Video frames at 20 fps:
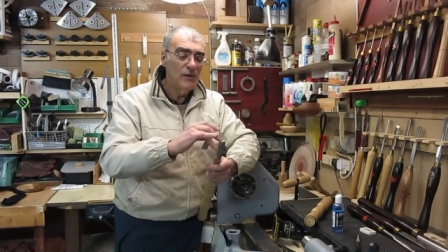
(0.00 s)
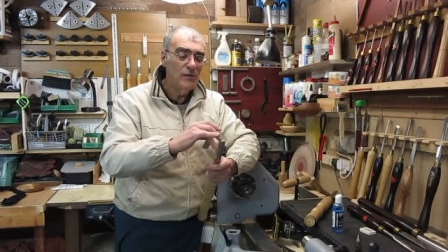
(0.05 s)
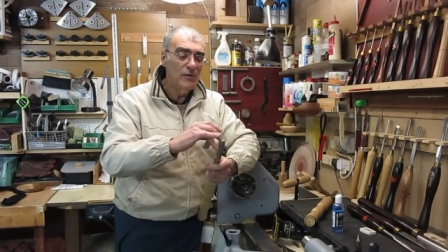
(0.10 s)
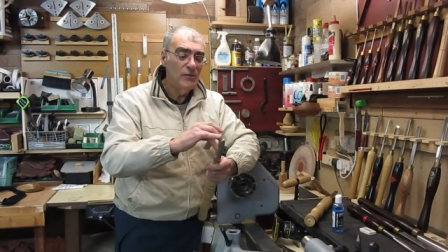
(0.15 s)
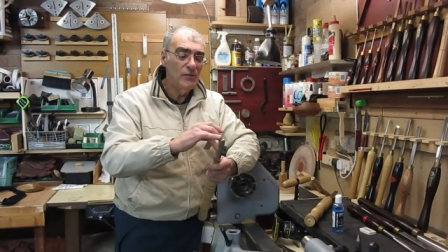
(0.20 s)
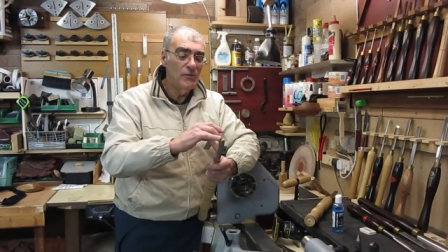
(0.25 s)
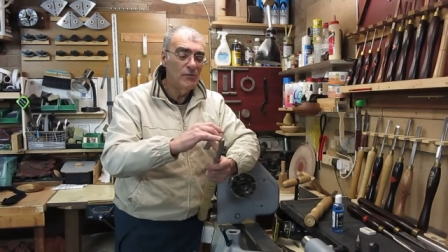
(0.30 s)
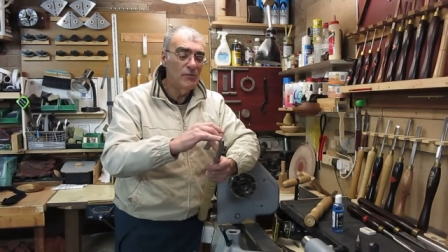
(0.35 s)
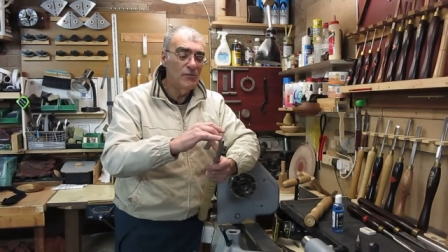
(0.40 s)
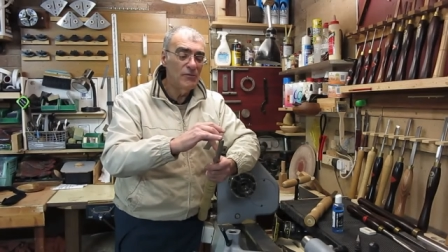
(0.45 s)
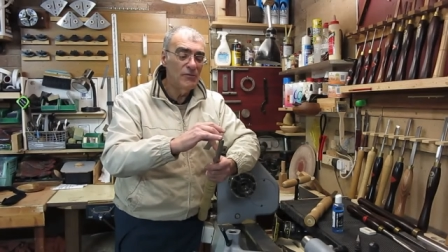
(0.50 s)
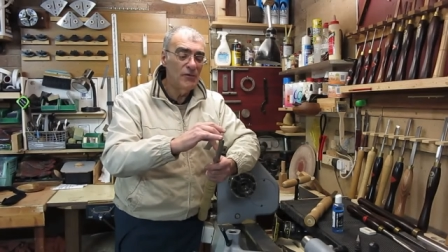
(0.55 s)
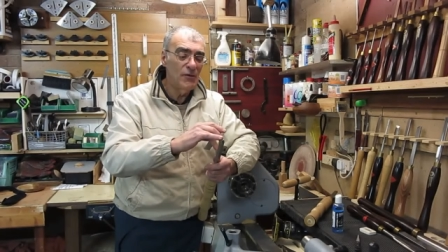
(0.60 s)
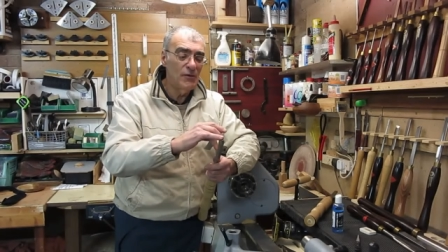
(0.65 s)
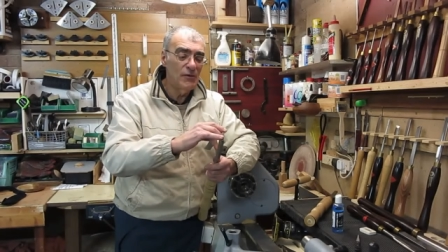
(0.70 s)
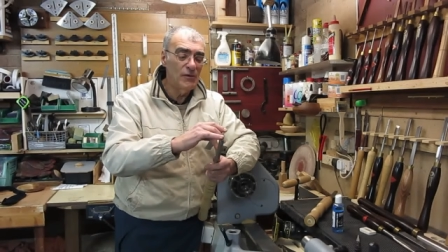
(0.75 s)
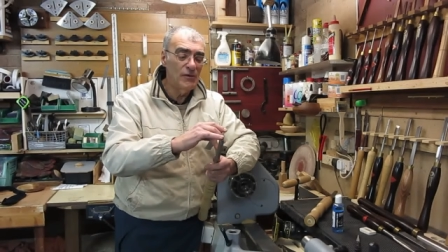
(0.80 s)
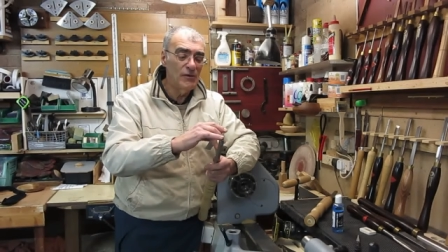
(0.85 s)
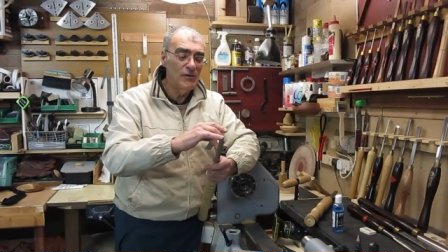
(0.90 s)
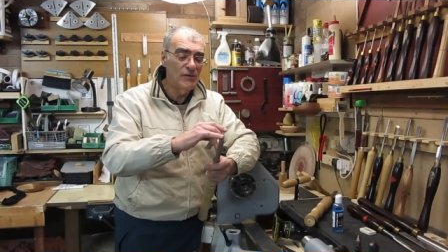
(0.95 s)
you
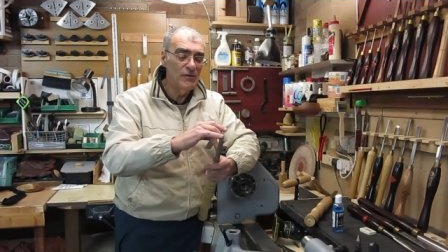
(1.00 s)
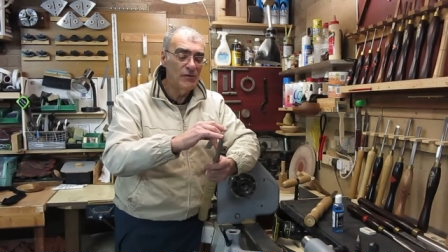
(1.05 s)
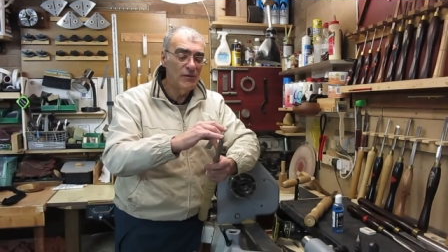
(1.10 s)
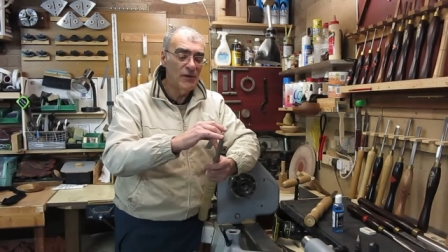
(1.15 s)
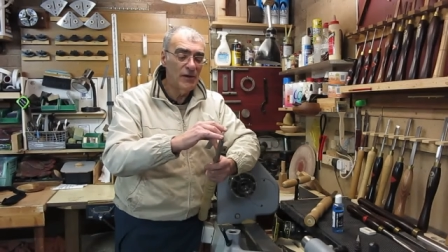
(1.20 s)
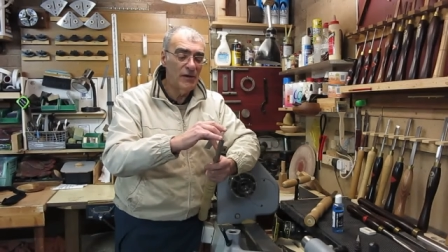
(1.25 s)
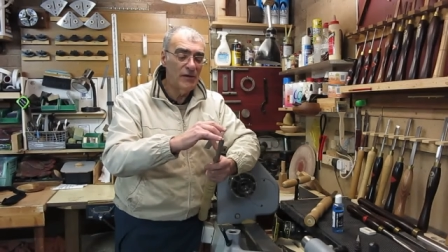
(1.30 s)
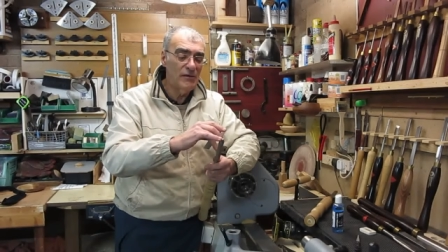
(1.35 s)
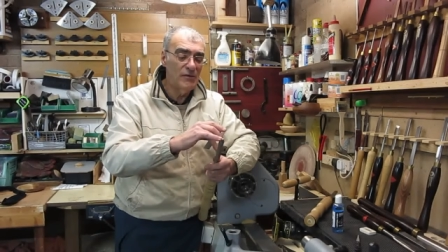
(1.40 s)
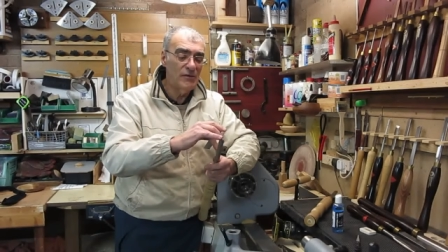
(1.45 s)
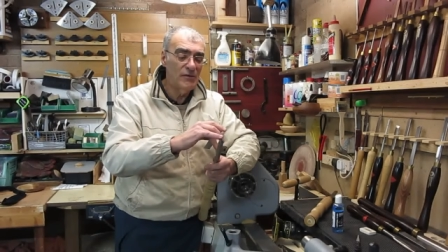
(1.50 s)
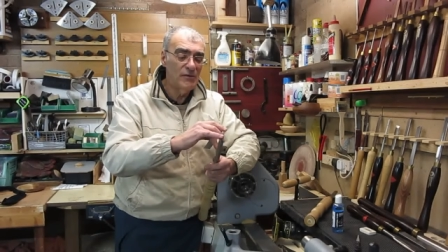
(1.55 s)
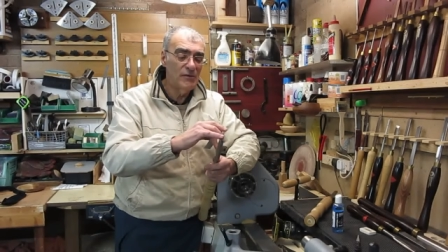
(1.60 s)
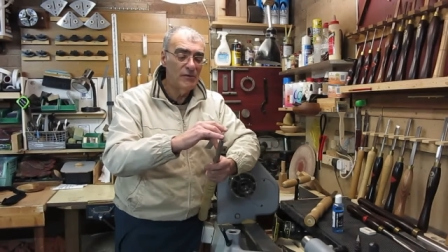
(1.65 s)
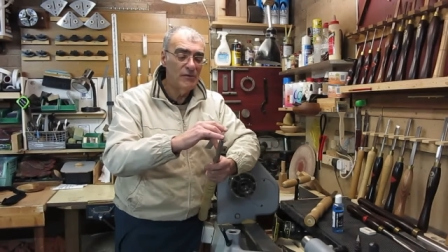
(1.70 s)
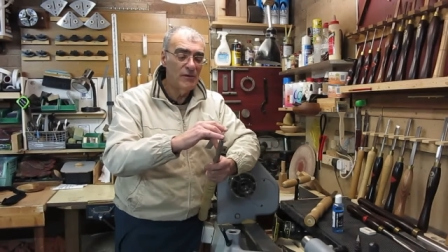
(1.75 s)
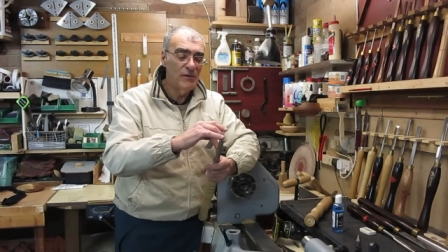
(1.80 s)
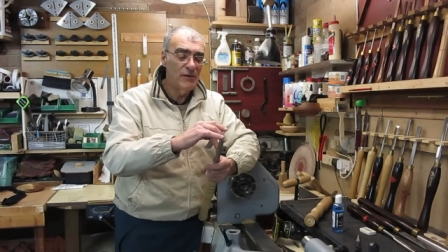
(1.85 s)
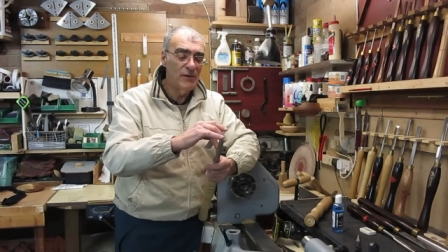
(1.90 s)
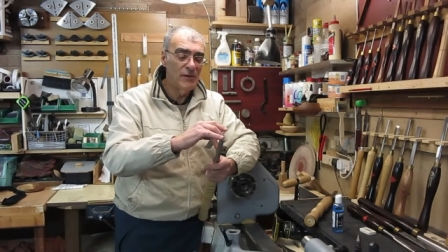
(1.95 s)
find that
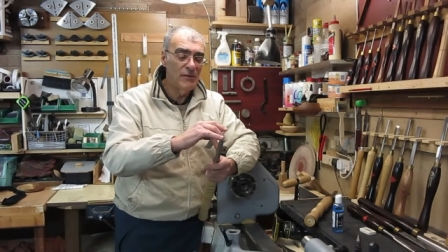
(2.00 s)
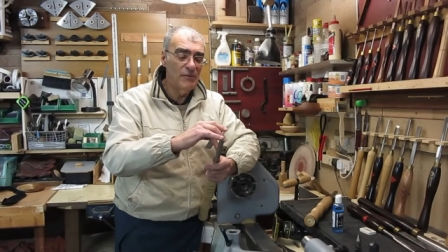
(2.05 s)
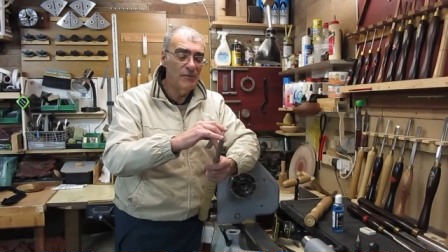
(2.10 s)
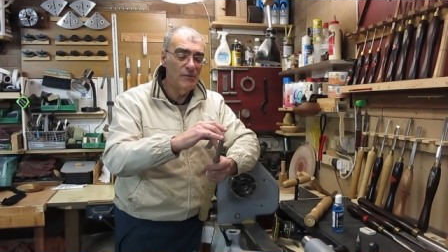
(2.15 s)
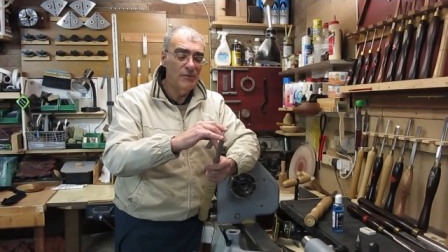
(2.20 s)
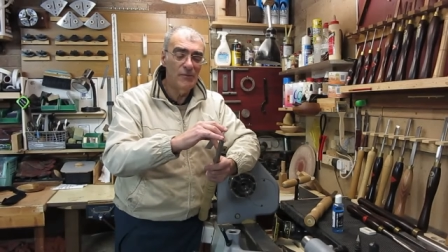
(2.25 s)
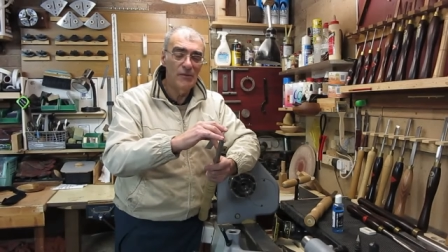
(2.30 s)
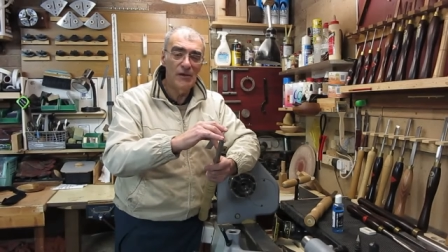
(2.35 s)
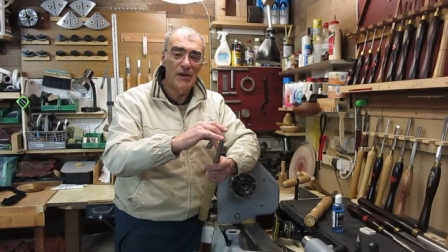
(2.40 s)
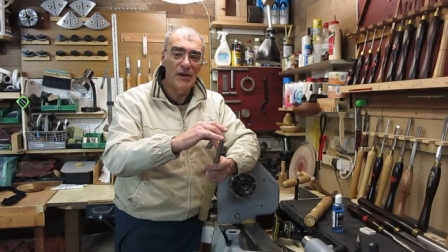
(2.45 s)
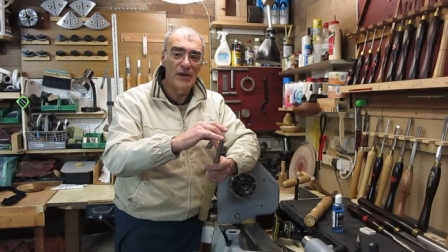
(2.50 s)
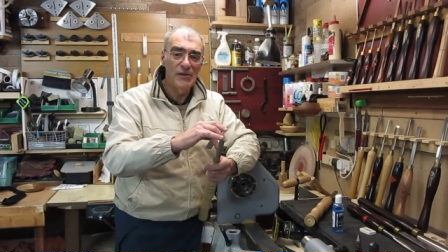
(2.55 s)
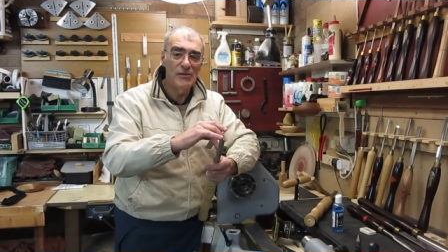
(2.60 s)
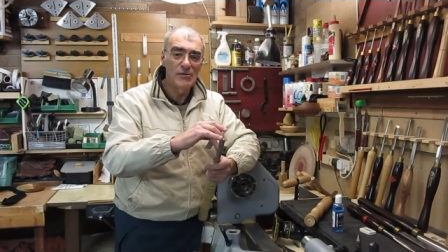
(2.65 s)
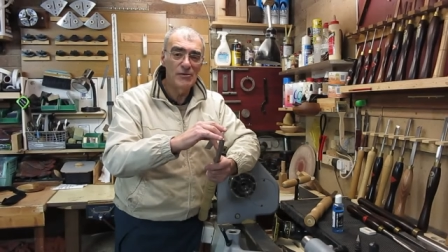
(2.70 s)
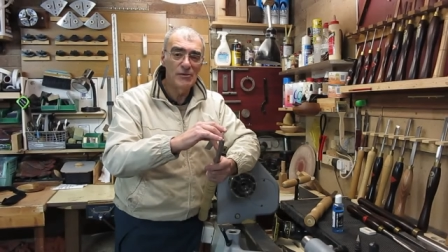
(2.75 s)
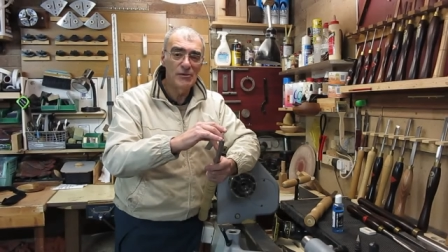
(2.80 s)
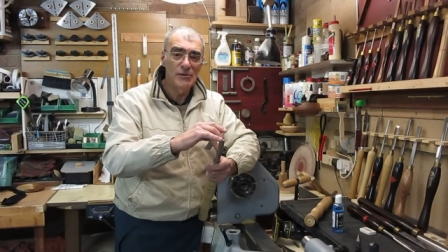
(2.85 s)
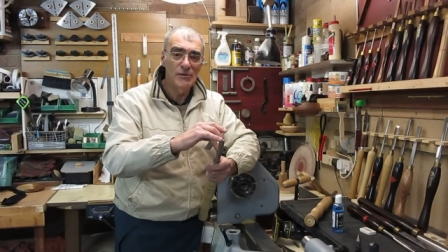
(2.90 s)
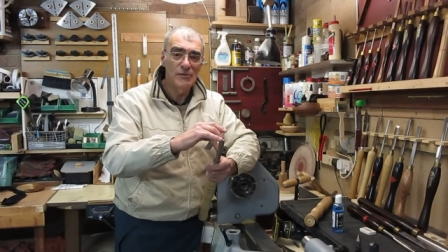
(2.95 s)
um, the
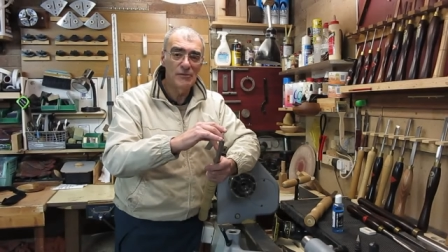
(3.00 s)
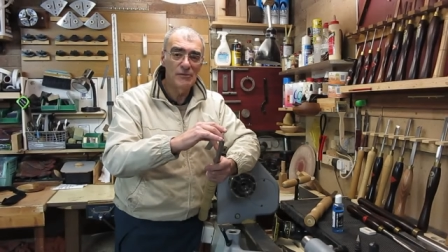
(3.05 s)
edge